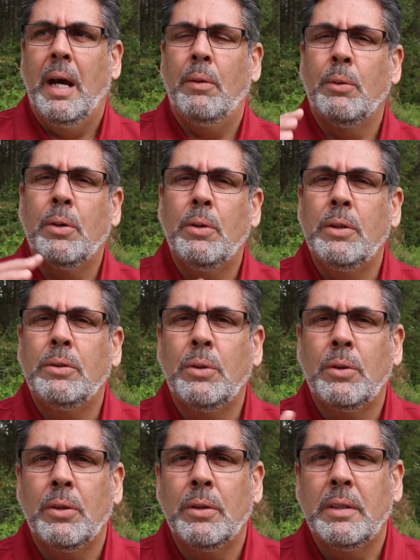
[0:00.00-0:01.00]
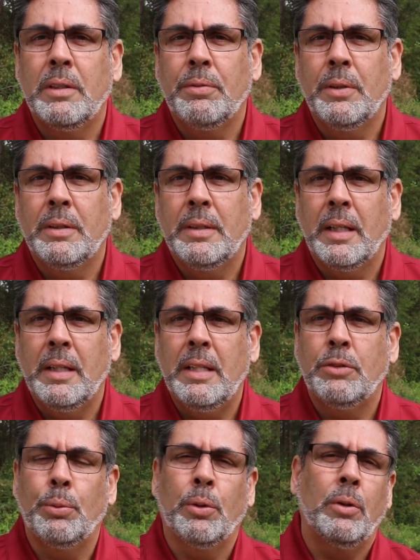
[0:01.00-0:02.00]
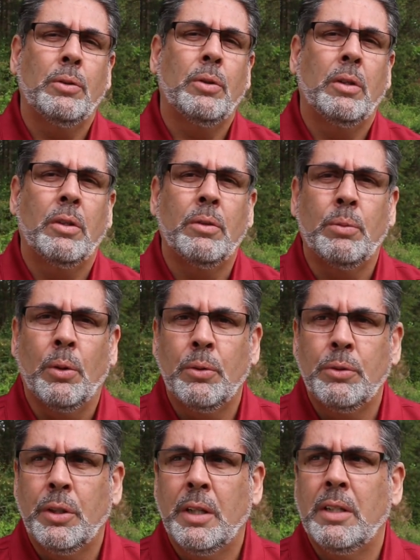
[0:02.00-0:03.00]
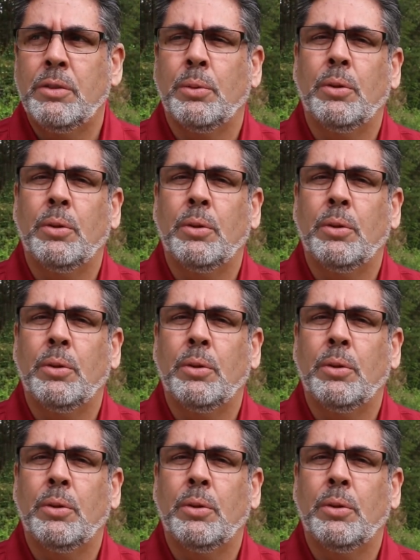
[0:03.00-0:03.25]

And we're going to learn different techniques. We're going to learn role change.